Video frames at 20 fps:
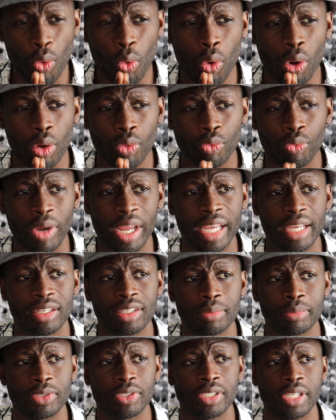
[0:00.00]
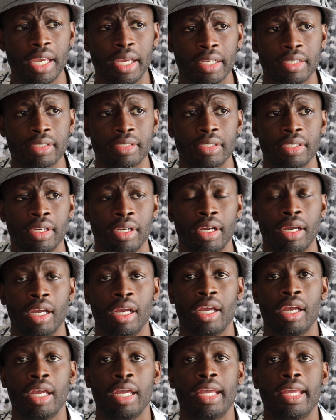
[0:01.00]
or random sex,
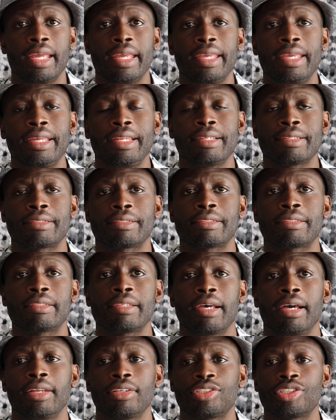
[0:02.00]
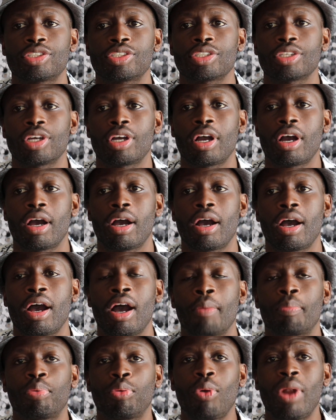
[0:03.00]
it is such
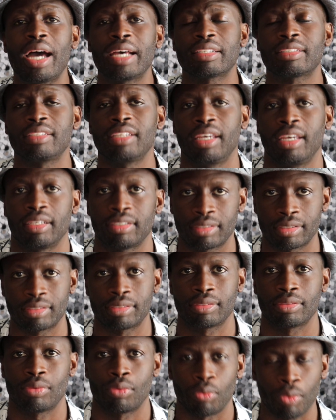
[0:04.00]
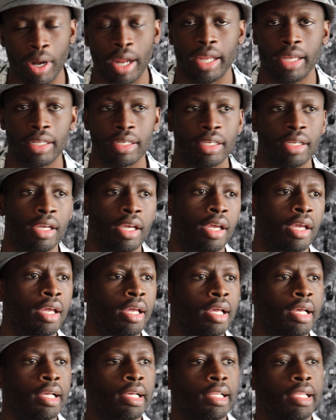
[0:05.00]
a process, right?
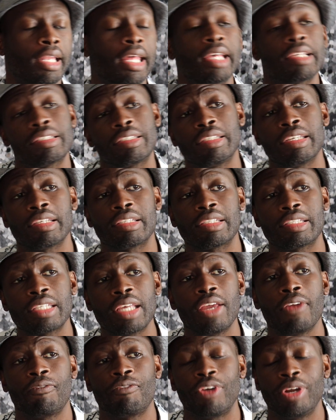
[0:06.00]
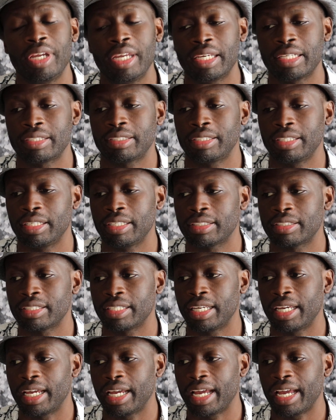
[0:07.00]
Let's just say, for
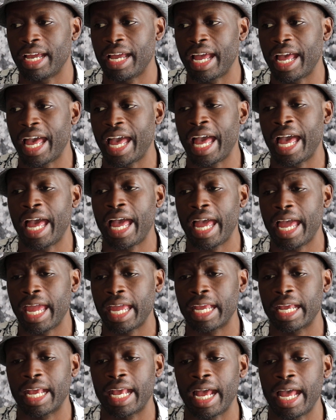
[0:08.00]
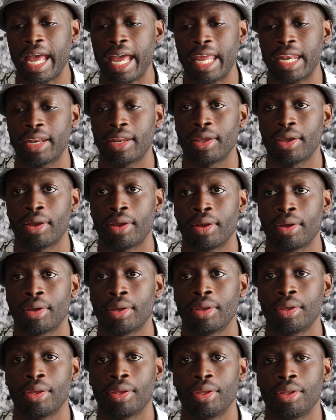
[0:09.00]
instance, I got
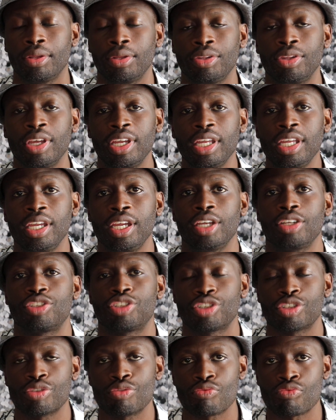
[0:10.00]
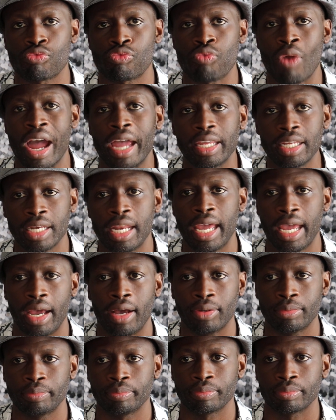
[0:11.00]
the itch right
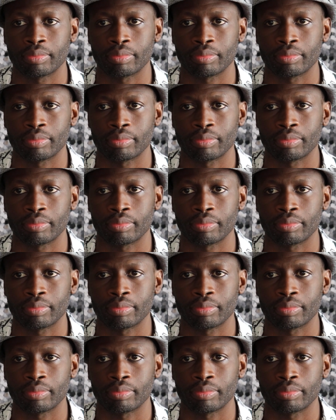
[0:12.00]
now.